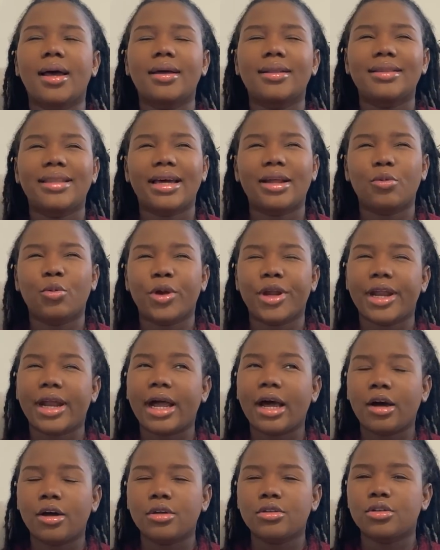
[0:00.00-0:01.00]
that were
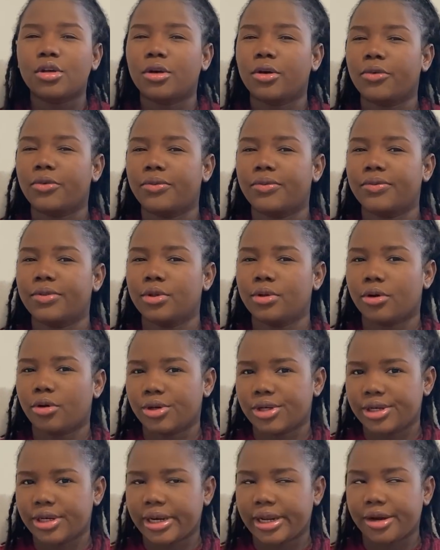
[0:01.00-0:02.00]
out of the
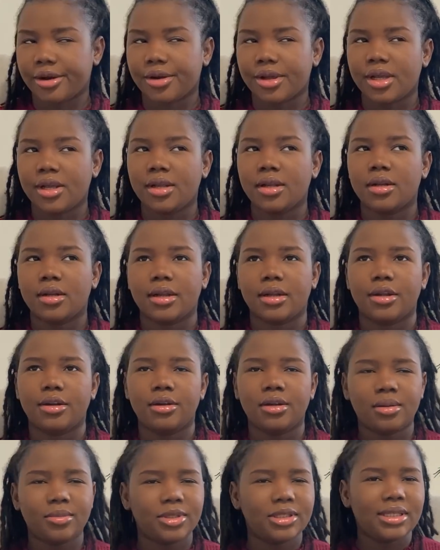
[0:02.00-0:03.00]
ordinary.
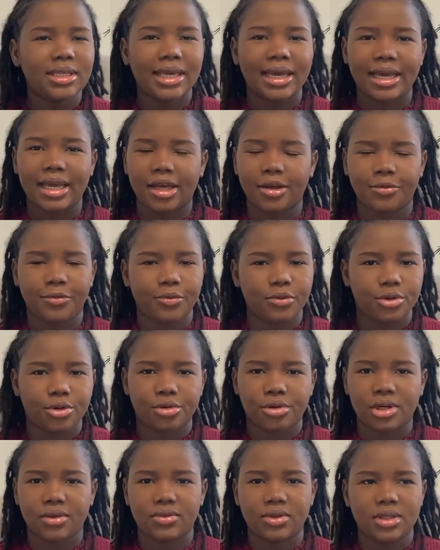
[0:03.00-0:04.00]
Normally I have food
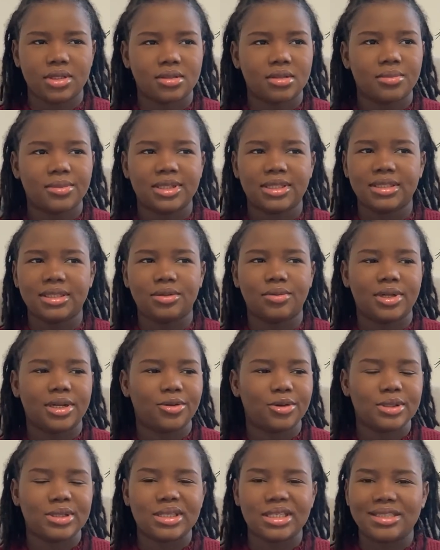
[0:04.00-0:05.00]
cravings. Normally when I
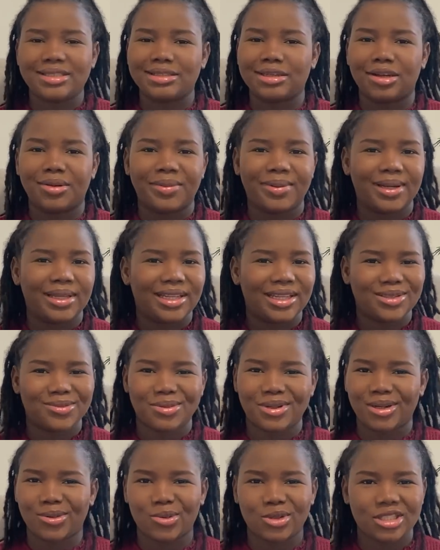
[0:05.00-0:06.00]
want to eat shawarma, that's
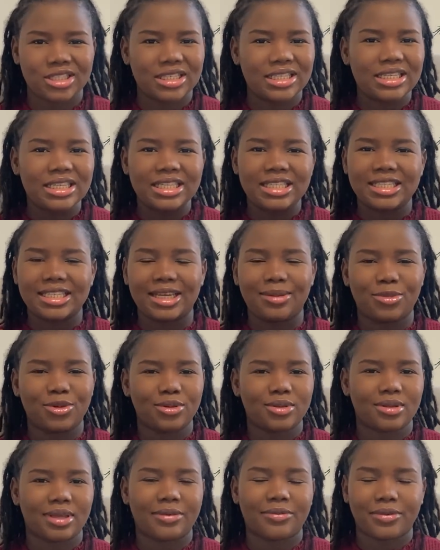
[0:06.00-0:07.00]
what I want to eat. I'm going
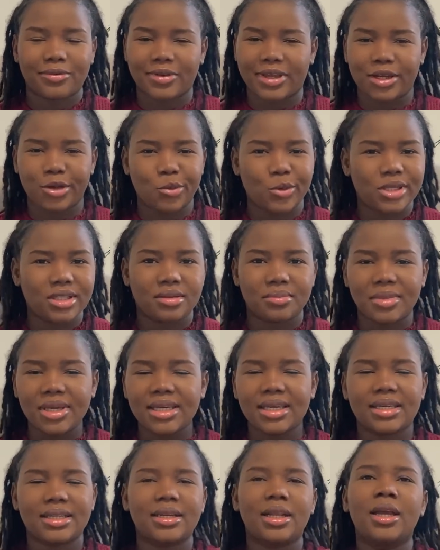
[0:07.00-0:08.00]
to have to find a way to
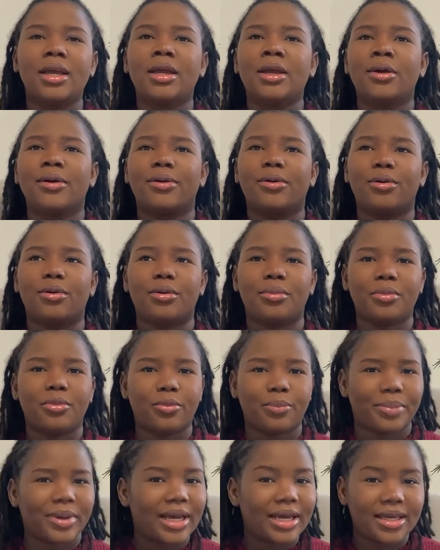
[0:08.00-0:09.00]
make it or
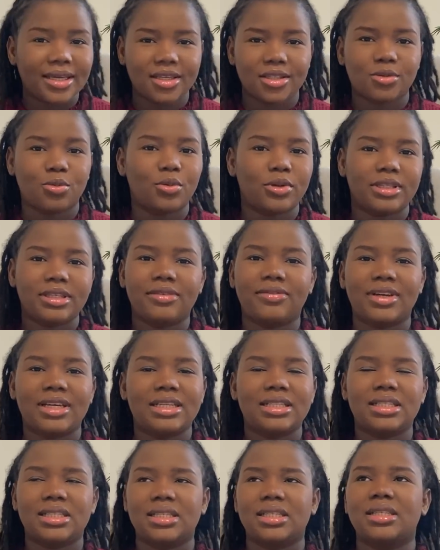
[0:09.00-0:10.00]
buy it, whatever
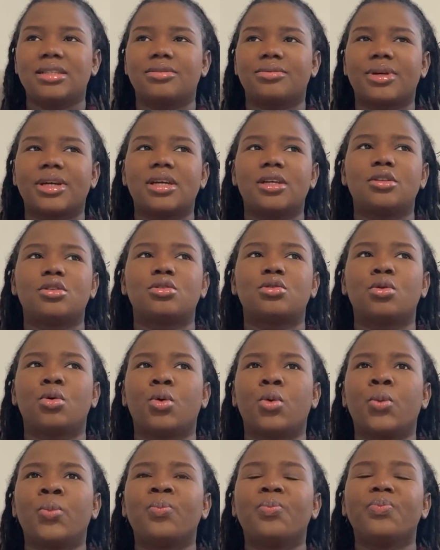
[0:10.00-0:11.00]
it is, right?
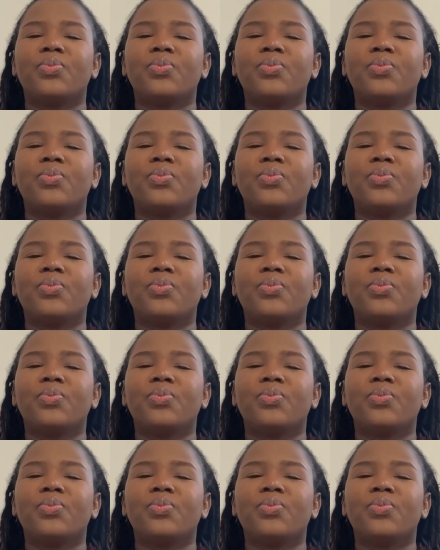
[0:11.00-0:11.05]
So